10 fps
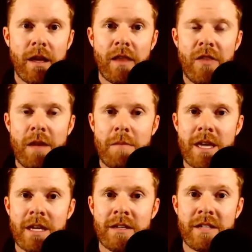They
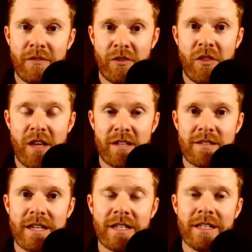mean different things.
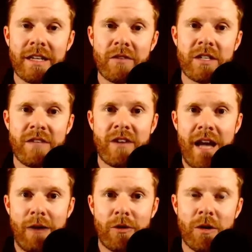They deliver different
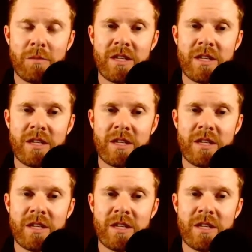outcomes.